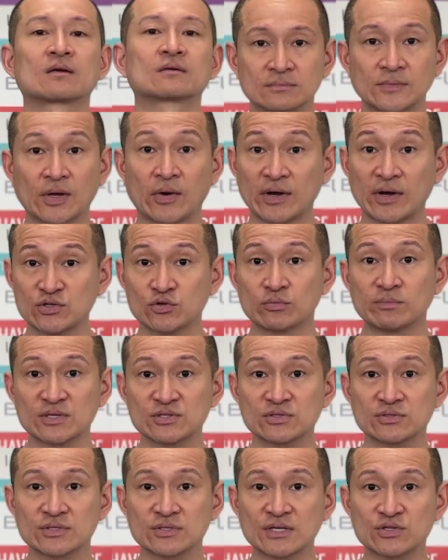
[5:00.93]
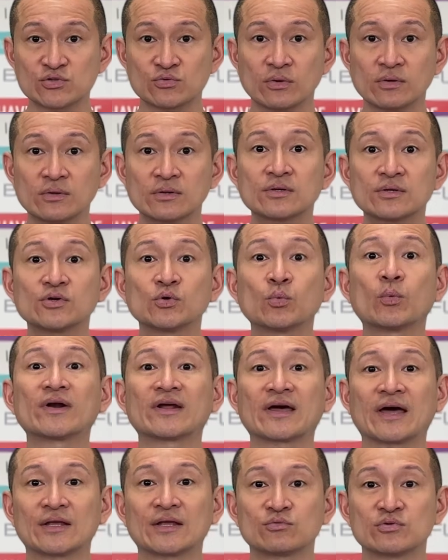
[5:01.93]
Now, as your muscles get stronger, you want
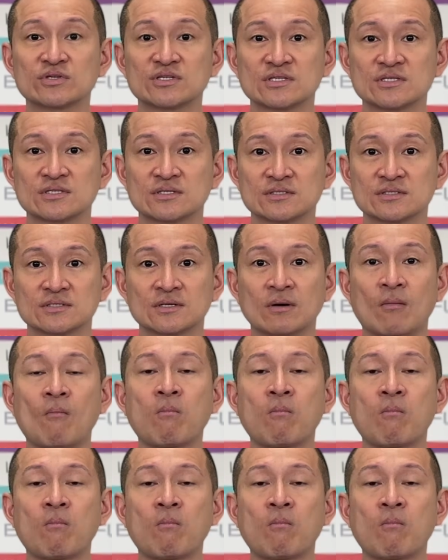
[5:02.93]
to add resistance.